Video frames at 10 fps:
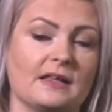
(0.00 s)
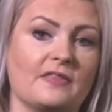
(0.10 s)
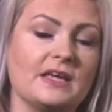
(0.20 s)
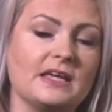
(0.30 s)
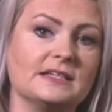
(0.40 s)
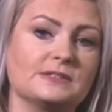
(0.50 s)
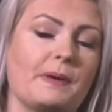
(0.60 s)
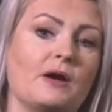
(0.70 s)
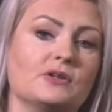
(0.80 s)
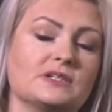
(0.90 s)
I think it's
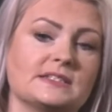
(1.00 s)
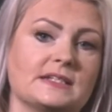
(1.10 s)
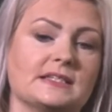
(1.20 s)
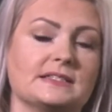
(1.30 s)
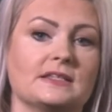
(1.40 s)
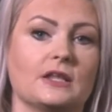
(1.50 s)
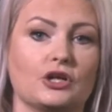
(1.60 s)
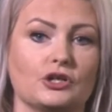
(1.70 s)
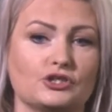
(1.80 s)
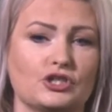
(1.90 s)
about understanding that the
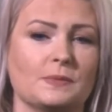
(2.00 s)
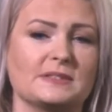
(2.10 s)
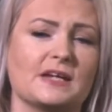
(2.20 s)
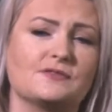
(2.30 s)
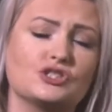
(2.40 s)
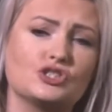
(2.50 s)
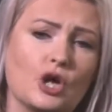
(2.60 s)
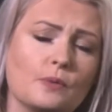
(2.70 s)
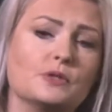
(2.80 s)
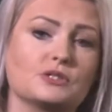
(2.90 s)
consumers have
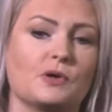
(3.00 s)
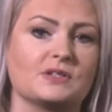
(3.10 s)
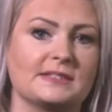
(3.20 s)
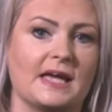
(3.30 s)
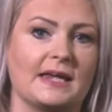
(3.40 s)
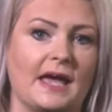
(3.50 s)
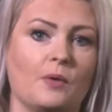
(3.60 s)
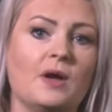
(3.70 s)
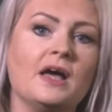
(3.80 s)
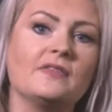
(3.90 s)
so much more say
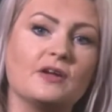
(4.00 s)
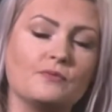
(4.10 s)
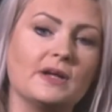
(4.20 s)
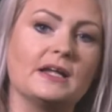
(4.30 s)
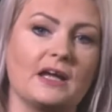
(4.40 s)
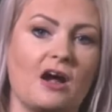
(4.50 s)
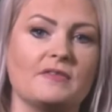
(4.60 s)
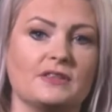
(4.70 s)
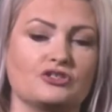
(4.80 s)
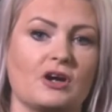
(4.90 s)
now. They really
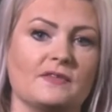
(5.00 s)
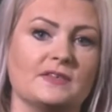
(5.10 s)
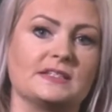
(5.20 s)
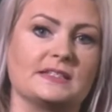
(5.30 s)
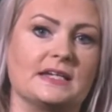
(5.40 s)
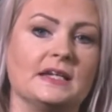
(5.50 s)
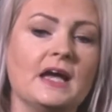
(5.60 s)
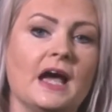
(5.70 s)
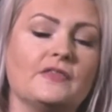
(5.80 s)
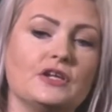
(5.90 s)
are in the driving seat,
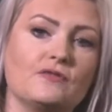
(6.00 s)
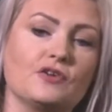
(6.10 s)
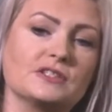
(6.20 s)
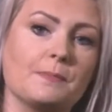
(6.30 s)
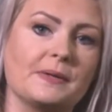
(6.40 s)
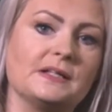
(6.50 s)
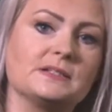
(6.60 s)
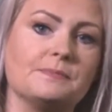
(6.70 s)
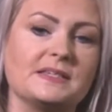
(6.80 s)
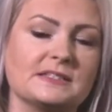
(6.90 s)
and that you've got to build
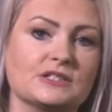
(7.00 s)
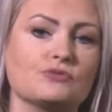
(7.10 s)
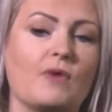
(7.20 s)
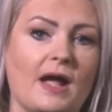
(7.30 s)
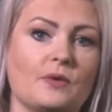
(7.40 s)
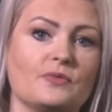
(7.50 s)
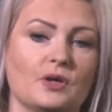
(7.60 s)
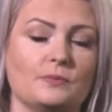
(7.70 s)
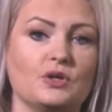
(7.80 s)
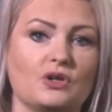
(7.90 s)
a business around
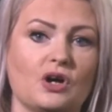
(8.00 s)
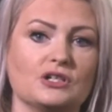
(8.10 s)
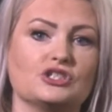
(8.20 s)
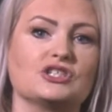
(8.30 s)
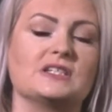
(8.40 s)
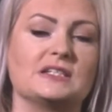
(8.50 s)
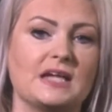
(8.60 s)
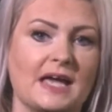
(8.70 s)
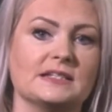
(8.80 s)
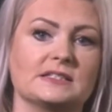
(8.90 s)
them. You can't just
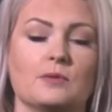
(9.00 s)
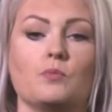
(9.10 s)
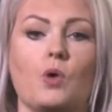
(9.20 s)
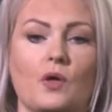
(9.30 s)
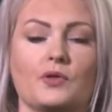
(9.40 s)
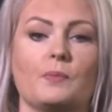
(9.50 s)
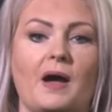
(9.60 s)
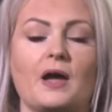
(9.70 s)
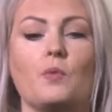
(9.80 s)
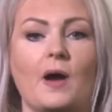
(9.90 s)
dictate to them what they'll
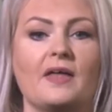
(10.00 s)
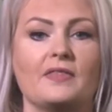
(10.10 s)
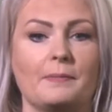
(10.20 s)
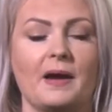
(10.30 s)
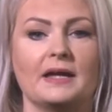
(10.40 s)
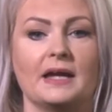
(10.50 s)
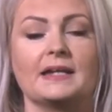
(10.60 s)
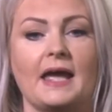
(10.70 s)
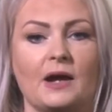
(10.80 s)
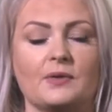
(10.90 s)
buy, where they buy it
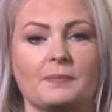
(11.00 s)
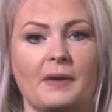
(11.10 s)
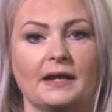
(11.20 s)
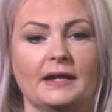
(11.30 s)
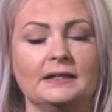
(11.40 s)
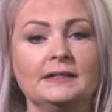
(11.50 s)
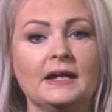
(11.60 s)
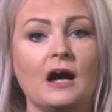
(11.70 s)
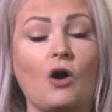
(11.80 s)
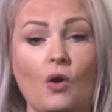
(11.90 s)
and how they buy it,
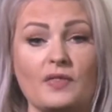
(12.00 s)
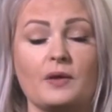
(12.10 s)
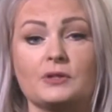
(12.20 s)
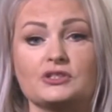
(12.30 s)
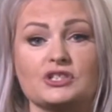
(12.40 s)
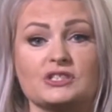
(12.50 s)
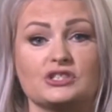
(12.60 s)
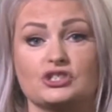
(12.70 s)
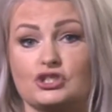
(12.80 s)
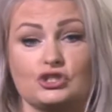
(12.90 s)
or they will just
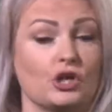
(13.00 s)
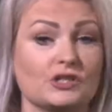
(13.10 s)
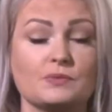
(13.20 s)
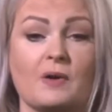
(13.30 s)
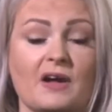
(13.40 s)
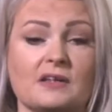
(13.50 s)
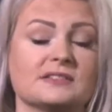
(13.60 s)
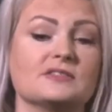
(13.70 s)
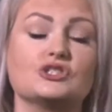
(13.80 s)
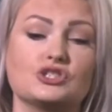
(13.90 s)
go somewhere
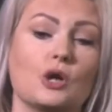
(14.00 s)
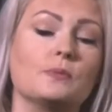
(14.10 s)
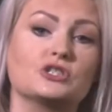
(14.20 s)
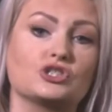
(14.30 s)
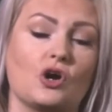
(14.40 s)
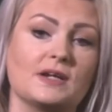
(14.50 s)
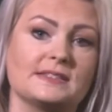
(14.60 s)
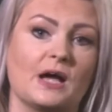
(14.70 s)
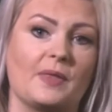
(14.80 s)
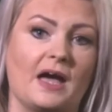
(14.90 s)
else. There's so much
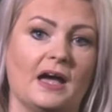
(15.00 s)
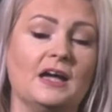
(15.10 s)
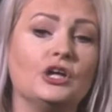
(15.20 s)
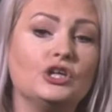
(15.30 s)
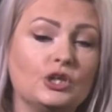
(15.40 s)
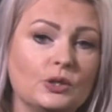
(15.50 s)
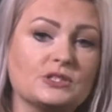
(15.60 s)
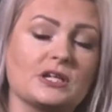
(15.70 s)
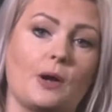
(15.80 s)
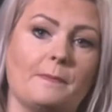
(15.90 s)
choice out there,
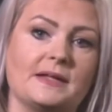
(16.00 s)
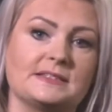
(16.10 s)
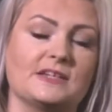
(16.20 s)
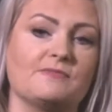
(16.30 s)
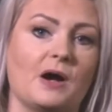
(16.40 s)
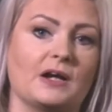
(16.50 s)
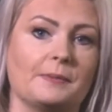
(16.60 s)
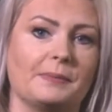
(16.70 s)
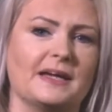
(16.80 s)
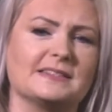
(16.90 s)
hugely competitive
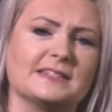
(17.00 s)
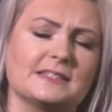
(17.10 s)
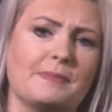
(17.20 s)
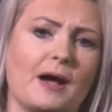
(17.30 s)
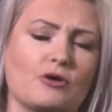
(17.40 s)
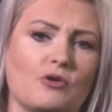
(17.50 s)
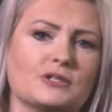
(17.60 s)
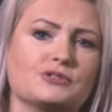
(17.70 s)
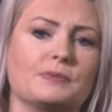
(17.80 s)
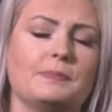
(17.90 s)
marketplace. It's about
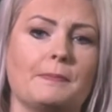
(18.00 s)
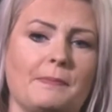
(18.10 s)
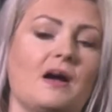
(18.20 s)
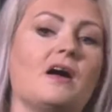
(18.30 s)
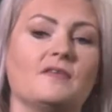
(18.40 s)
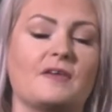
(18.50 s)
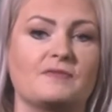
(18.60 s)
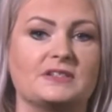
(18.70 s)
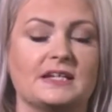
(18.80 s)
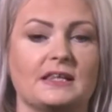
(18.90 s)
grocery being part of
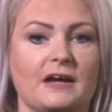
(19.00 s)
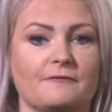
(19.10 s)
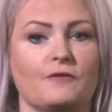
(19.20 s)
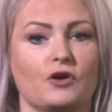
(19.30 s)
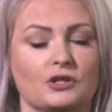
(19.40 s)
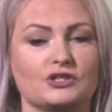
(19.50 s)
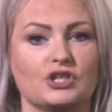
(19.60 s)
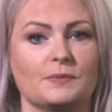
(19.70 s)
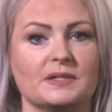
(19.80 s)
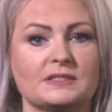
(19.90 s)
everyday life for
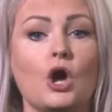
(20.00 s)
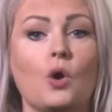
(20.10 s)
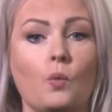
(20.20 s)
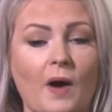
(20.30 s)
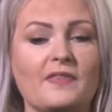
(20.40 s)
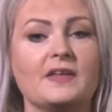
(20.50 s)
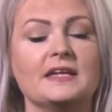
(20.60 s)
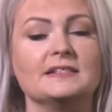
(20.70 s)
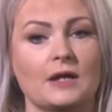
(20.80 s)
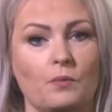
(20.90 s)
consumers, where they
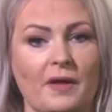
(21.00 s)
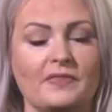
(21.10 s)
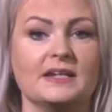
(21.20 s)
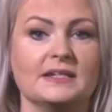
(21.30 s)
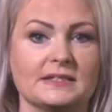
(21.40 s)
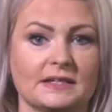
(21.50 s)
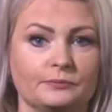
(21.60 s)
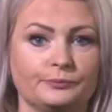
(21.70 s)
need it and when they need it.